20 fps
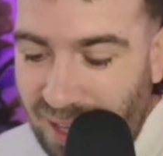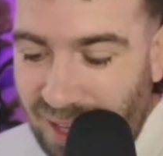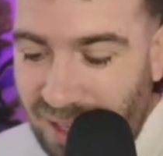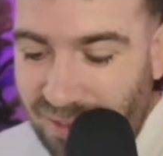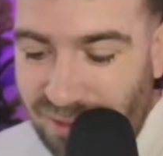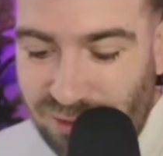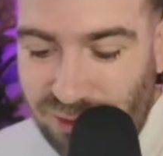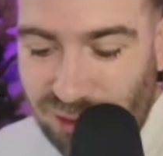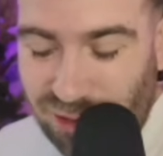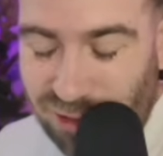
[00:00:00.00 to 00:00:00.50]

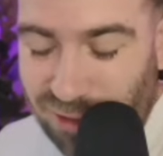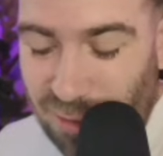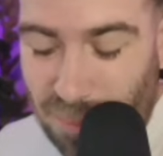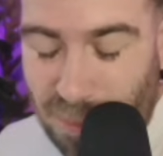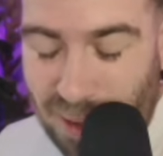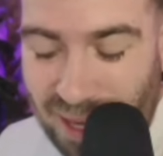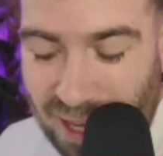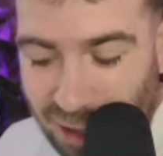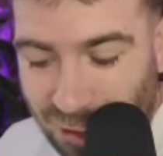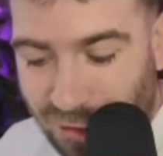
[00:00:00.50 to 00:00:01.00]
just to be
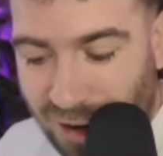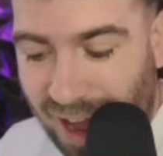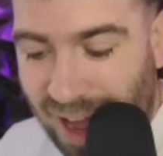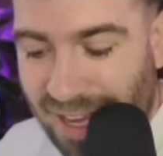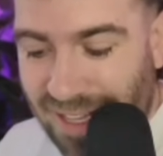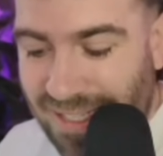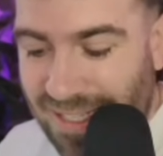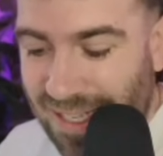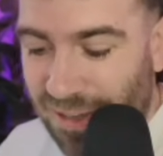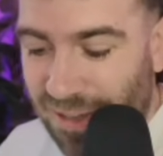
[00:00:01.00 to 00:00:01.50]

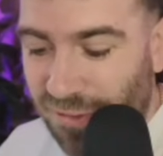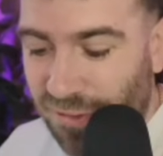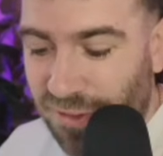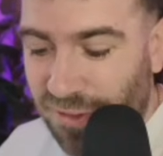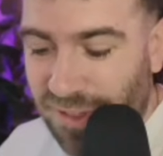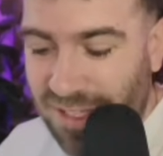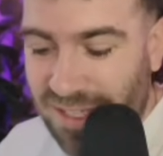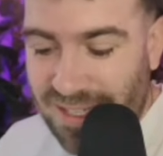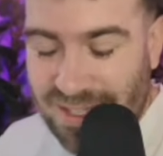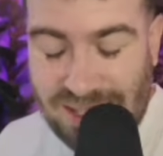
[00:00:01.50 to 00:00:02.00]
creative,
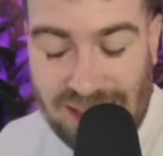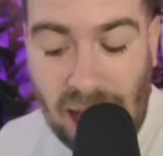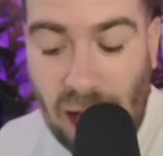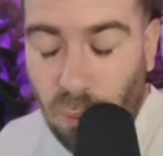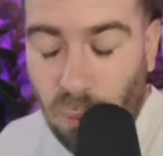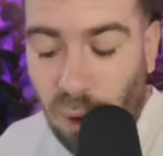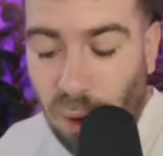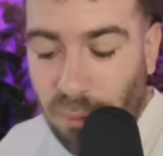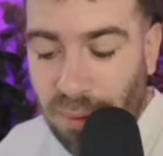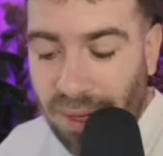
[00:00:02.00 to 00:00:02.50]
to sell
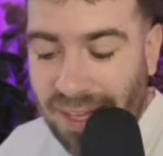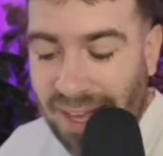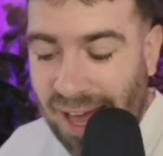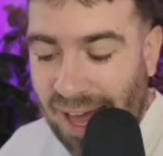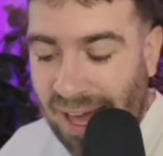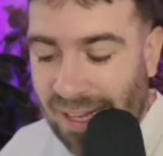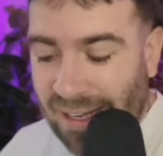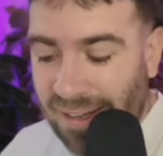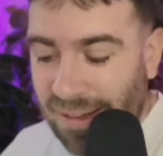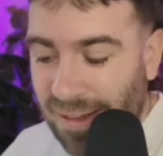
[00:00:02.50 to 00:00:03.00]
what we
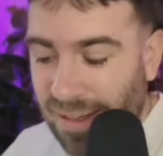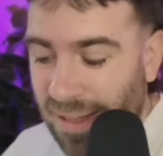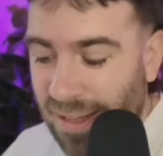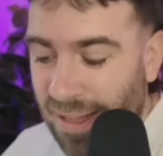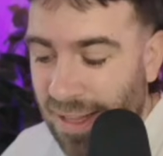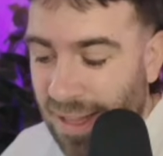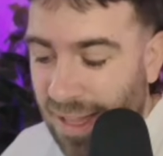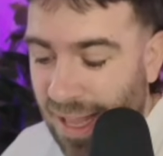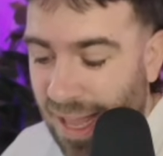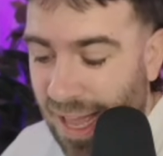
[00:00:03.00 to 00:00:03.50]
can.
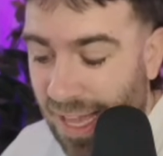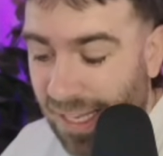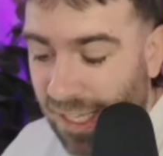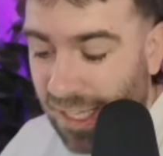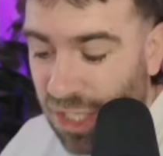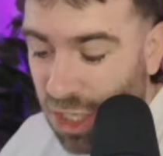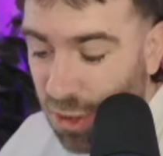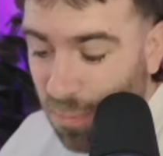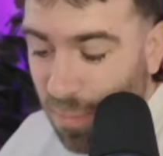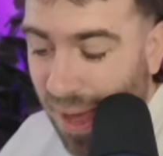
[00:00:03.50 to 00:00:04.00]
And
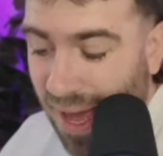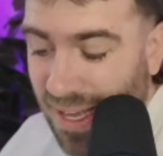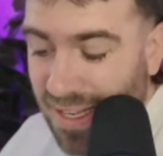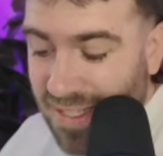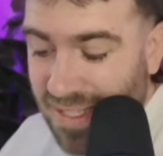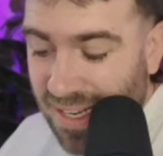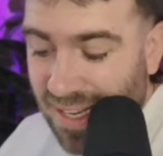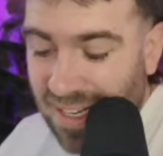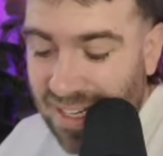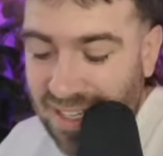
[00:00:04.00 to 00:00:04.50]
you're
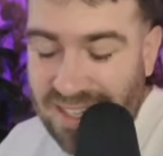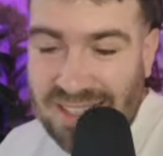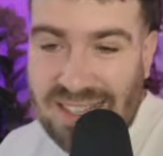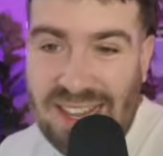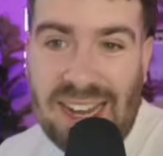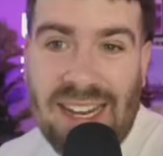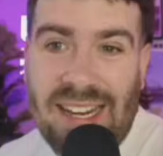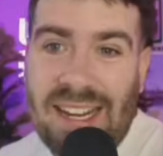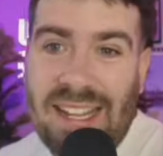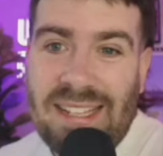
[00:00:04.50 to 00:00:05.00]
basically
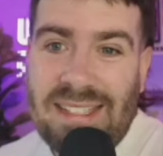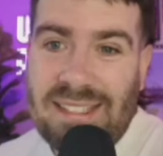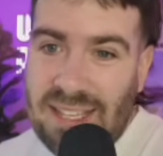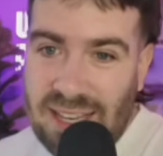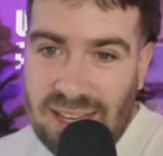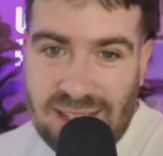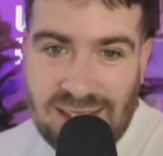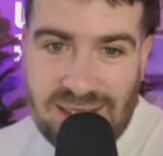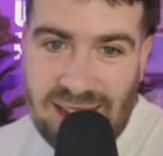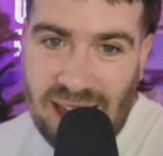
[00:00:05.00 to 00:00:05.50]
selling it to
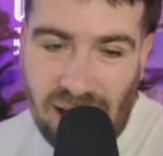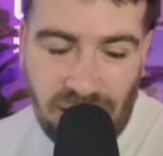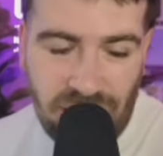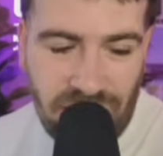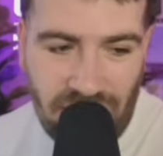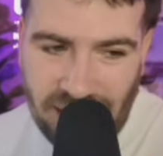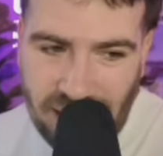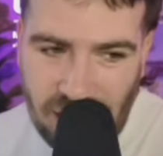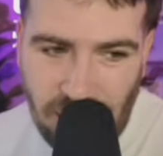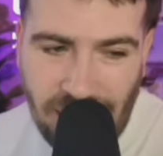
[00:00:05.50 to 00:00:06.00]
yourself
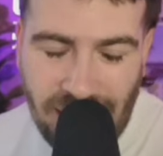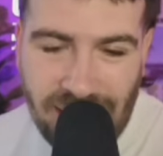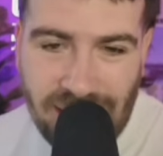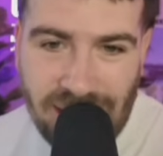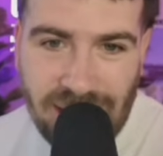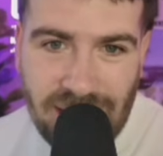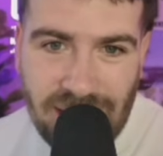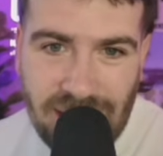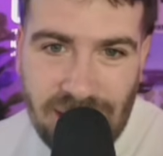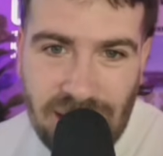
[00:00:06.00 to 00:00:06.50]
anyway.
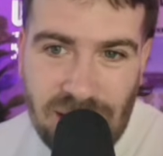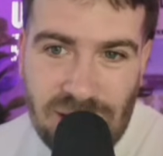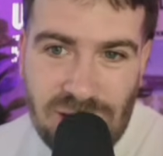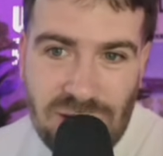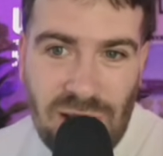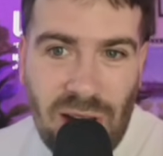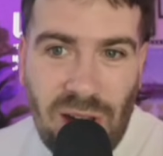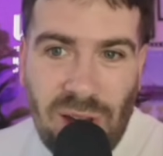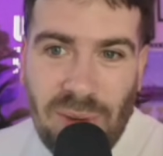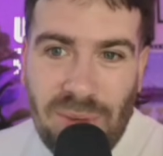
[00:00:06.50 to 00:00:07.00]

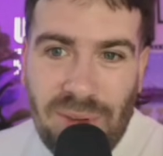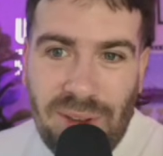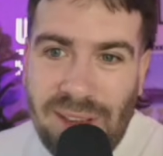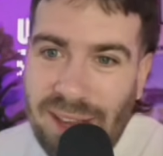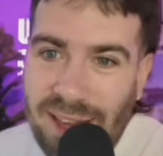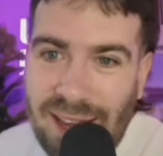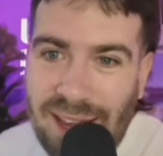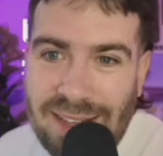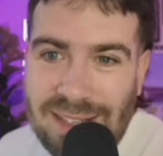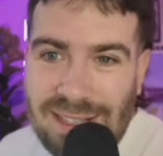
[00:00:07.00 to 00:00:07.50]
So
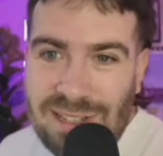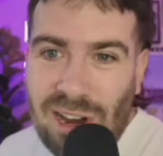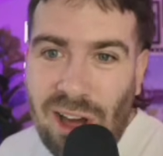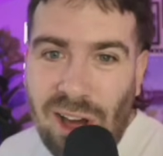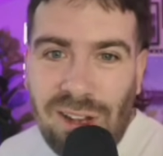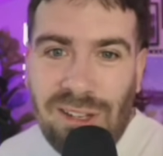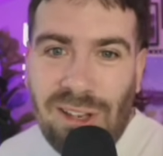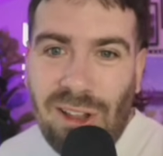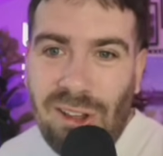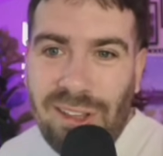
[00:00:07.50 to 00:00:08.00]
it's not
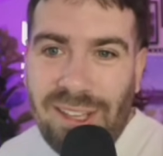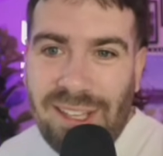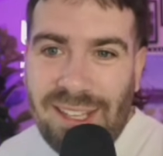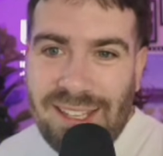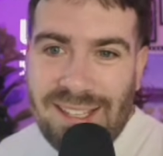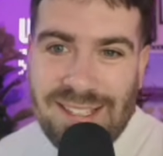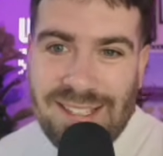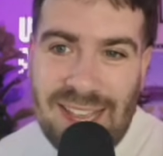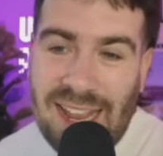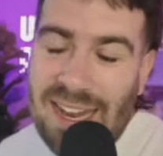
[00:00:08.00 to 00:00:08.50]
like you're
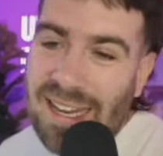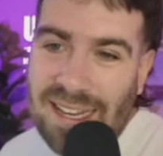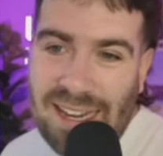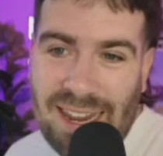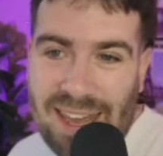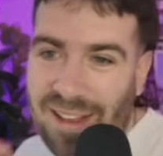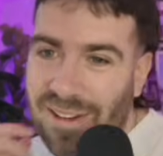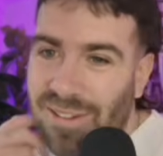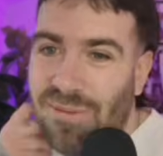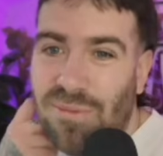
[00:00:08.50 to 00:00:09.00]
selling it
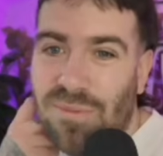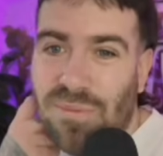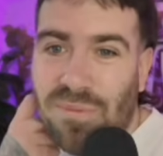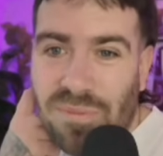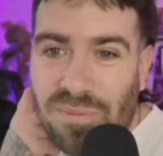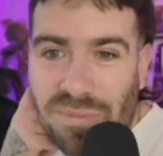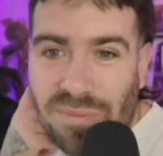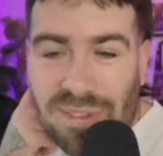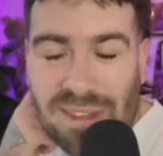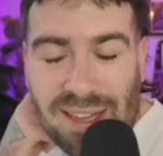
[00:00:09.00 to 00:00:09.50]
and
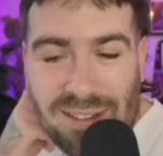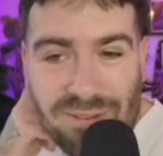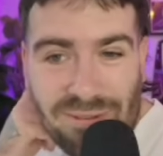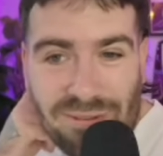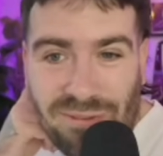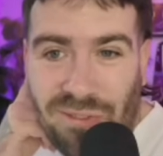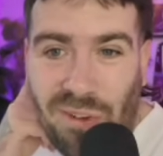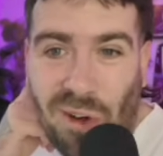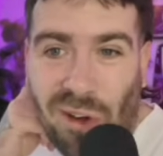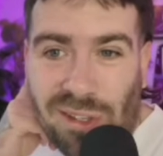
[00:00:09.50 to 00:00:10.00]

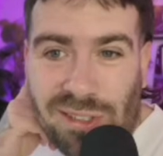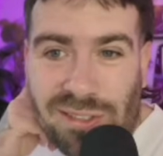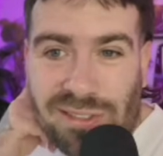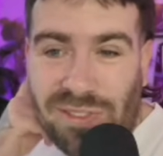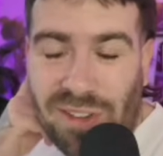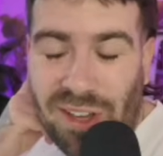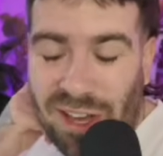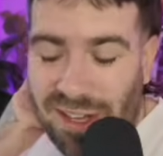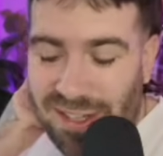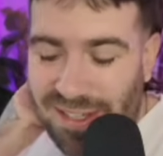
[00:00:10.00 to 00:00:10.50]
vice
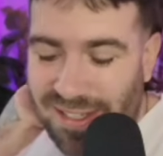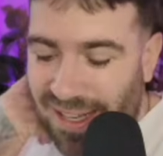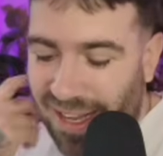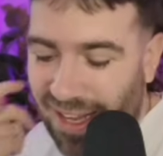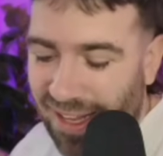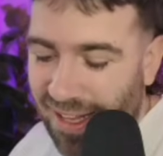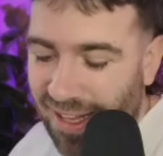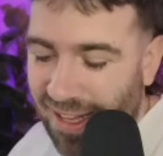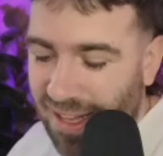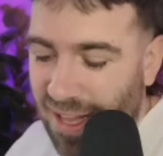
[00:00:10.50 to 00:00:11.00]
versa.
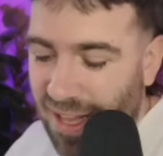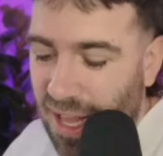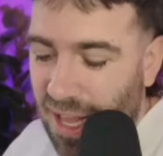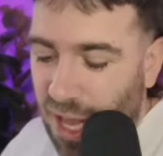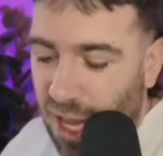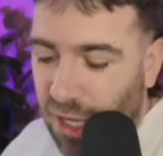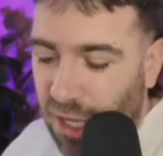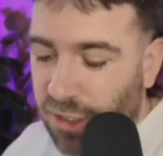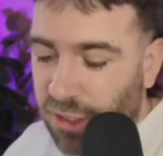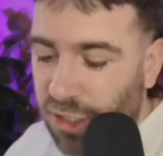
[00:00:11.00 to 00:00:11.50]

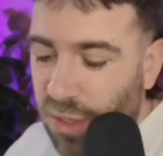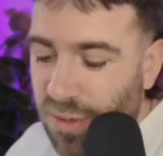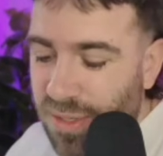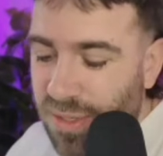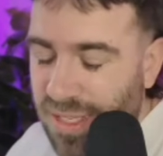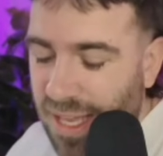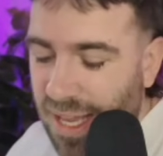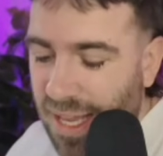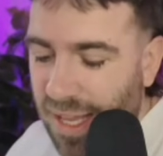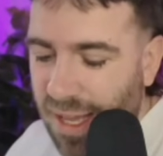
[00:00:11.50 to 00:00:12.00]
I do
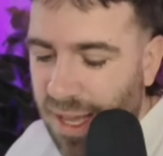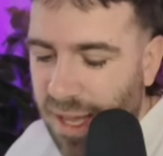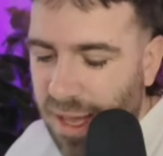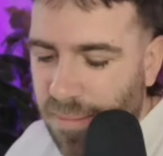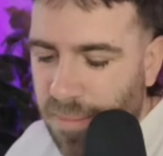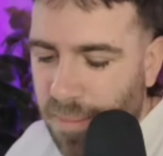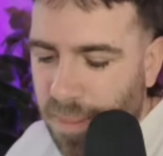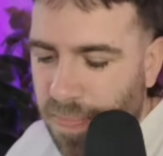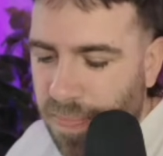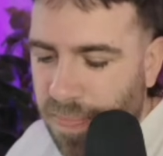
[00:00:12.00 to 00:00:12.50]
see
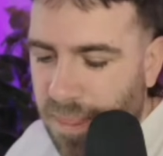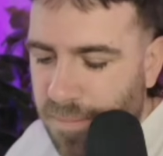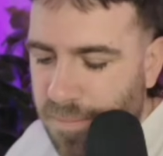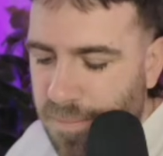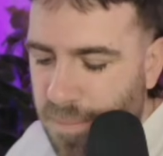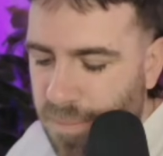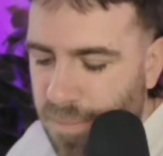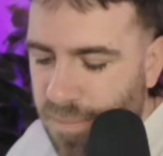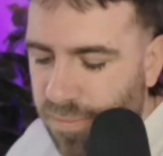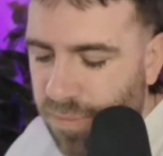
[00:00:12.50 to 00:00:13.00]

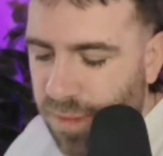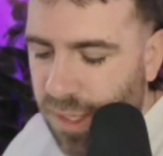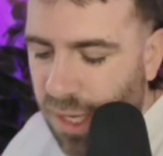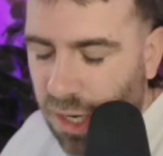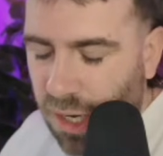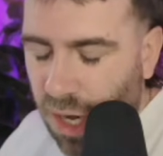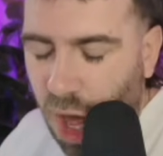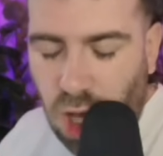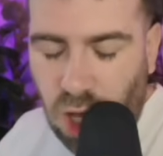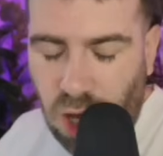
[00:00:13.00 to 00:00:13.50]
a
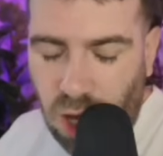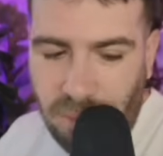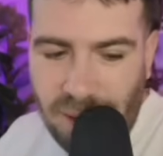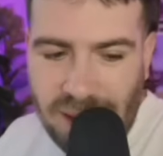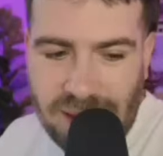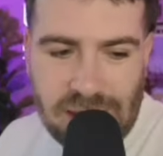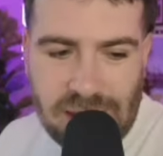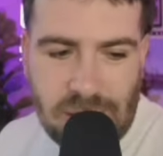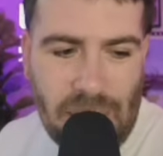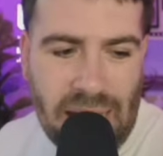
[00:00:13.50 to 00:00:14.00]
lot of
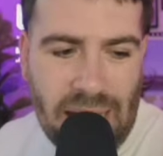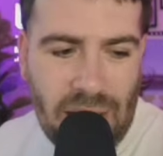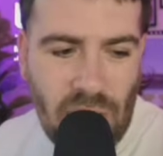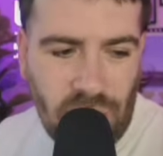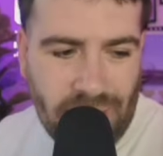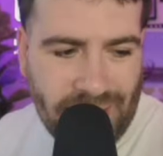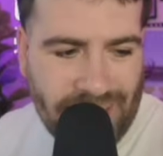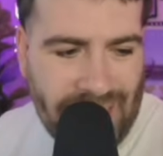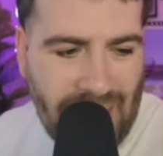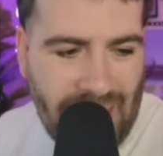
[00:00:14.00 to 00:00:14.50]
comments about like
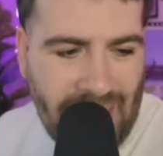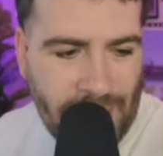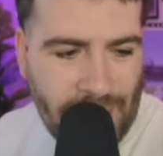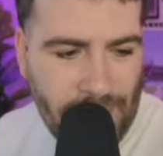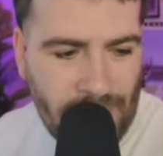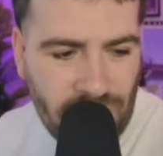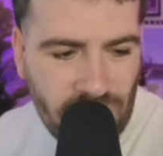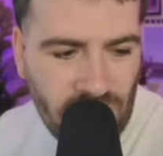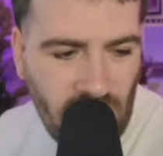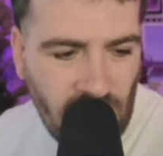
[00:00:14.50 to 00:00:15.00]

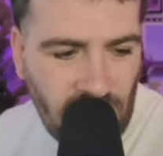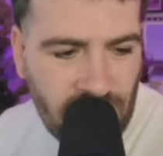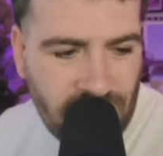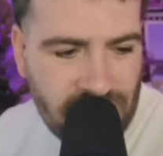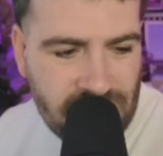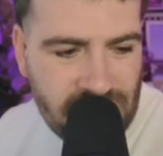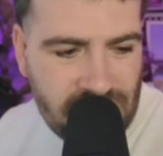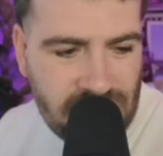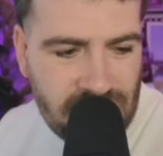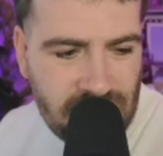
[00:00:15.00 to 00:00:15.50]
naming
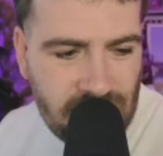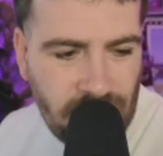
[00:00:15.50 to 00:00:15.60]
rights.